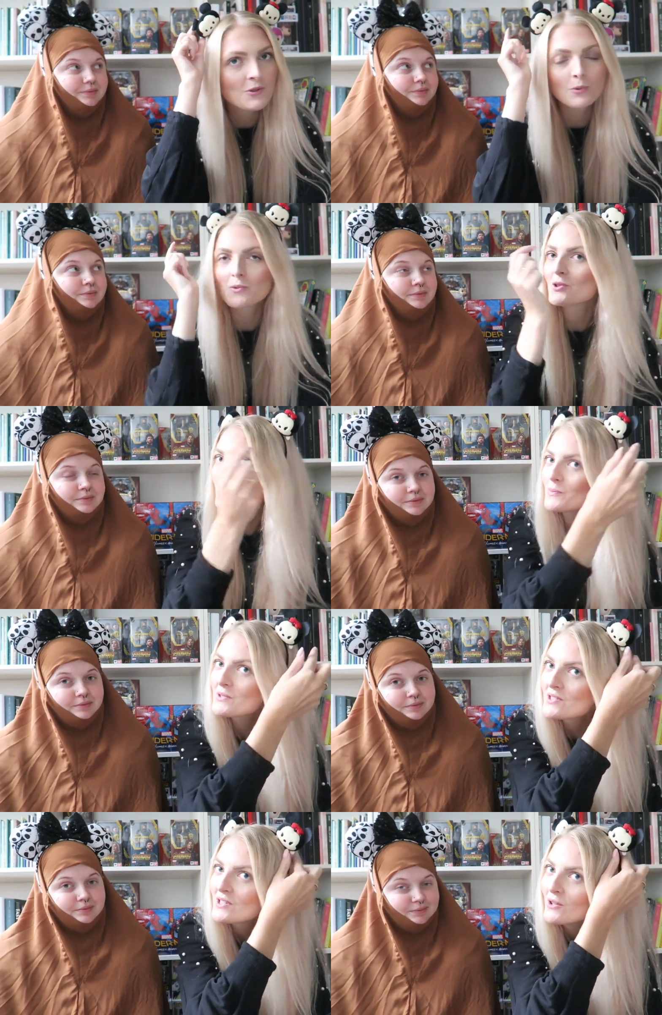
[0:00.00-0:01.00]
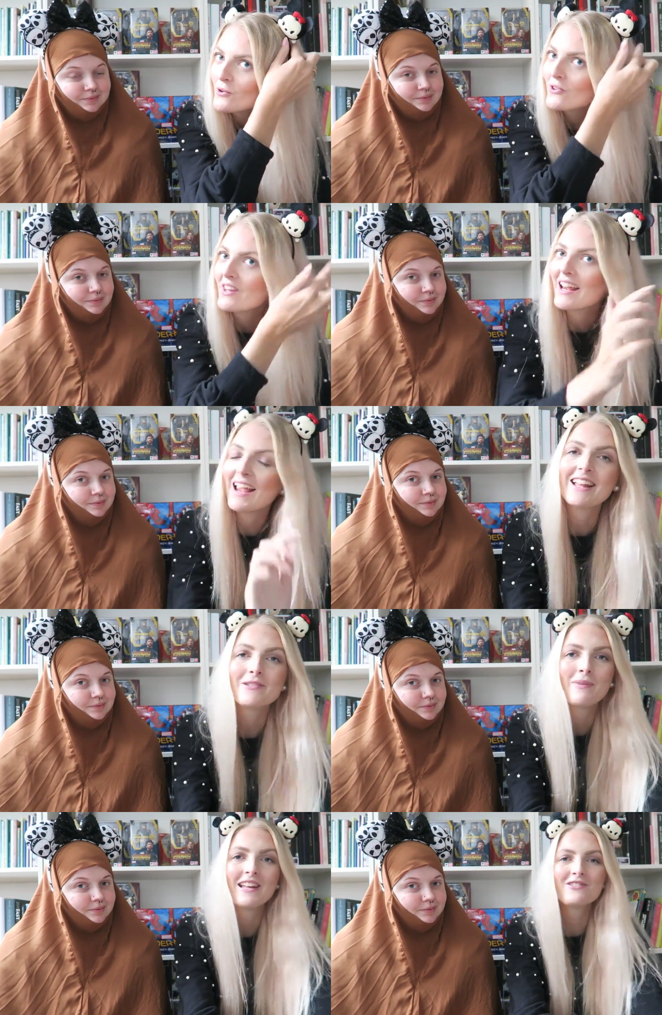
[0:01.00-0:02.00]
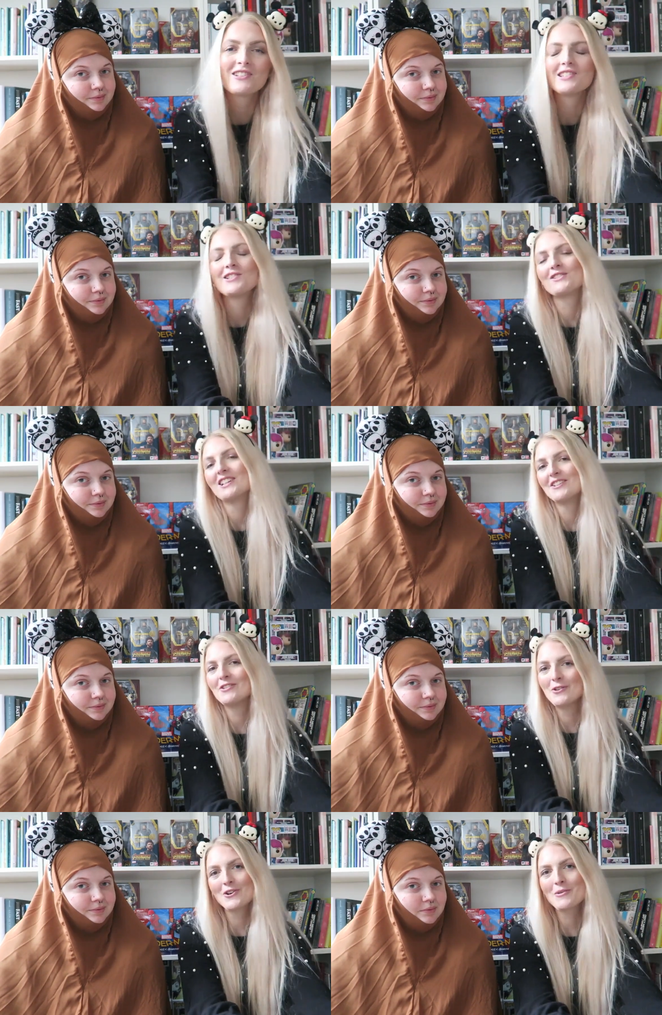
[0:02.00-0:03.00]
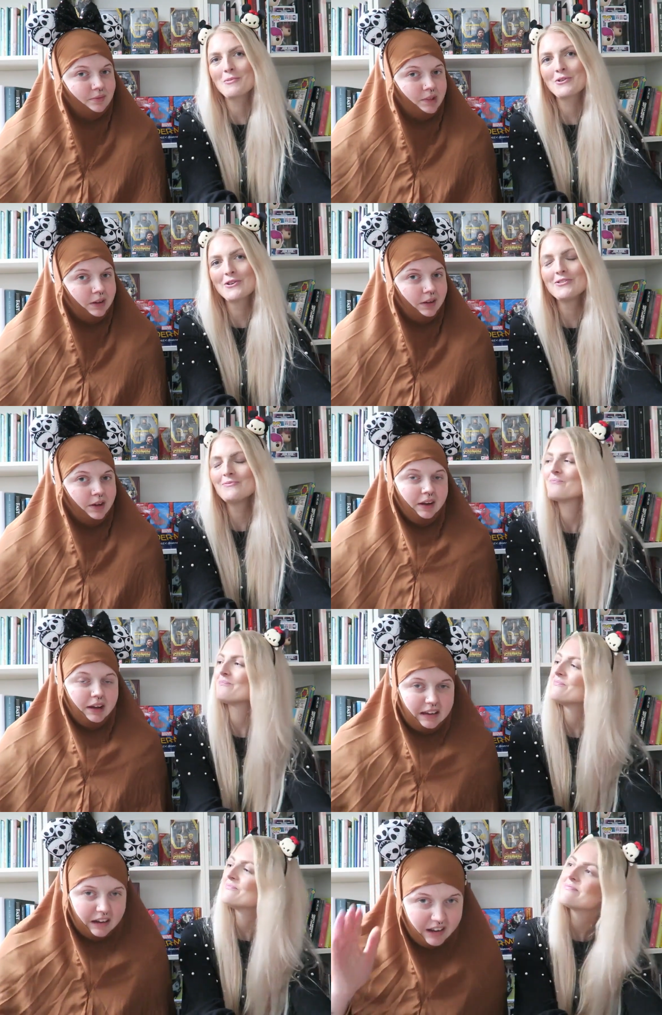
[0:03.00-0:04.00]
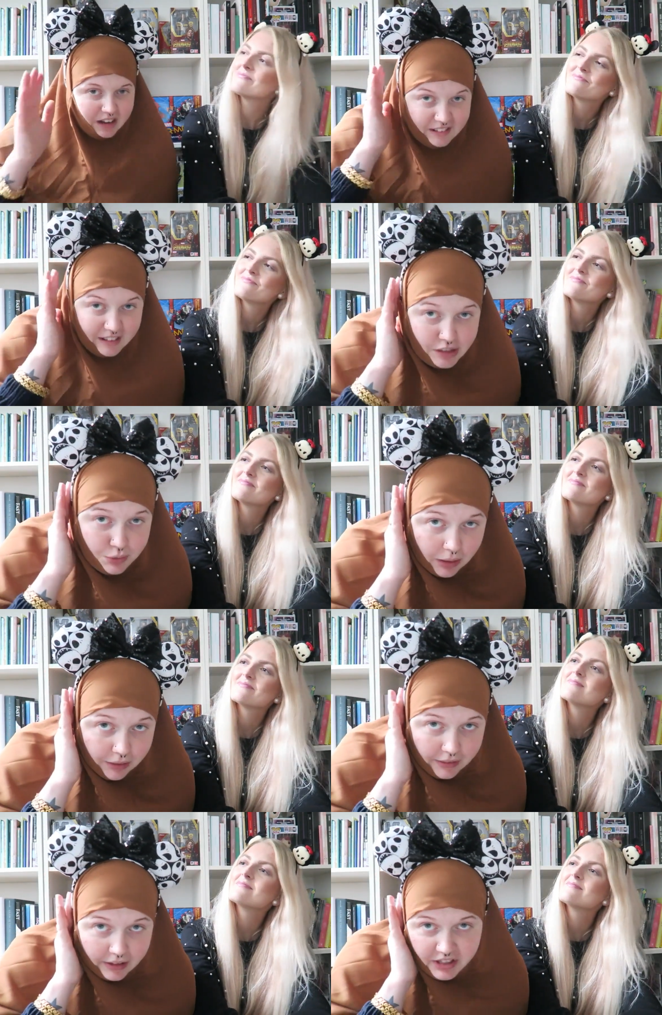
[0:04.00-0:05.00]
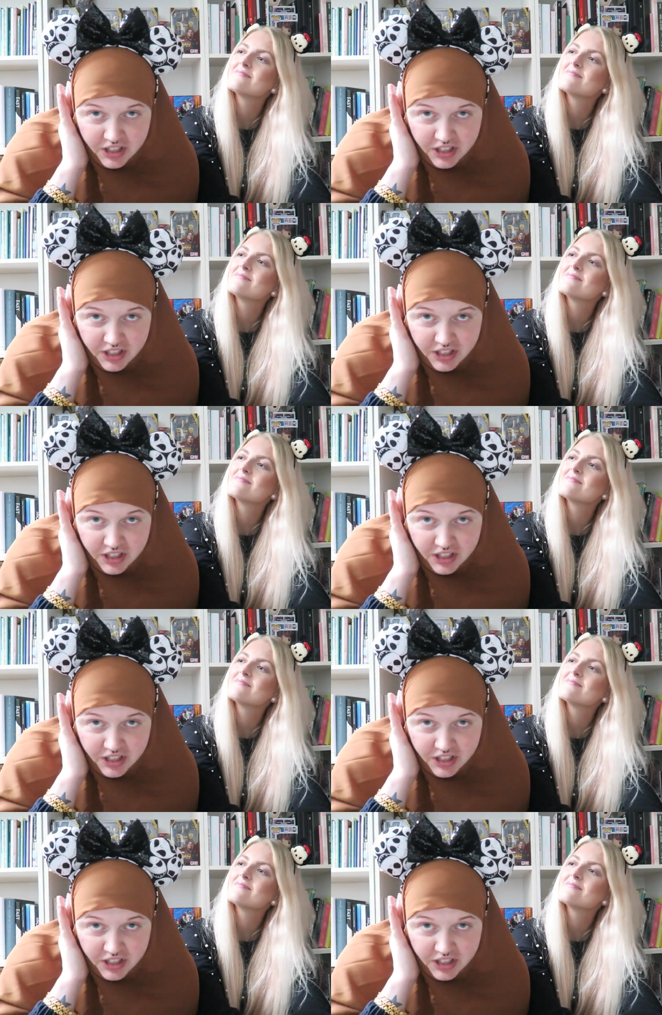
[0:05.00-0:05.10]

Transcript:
Speaker 1: Tsum Tsums on a headband, which is really adorable. And I got this
Speaker 2: one, the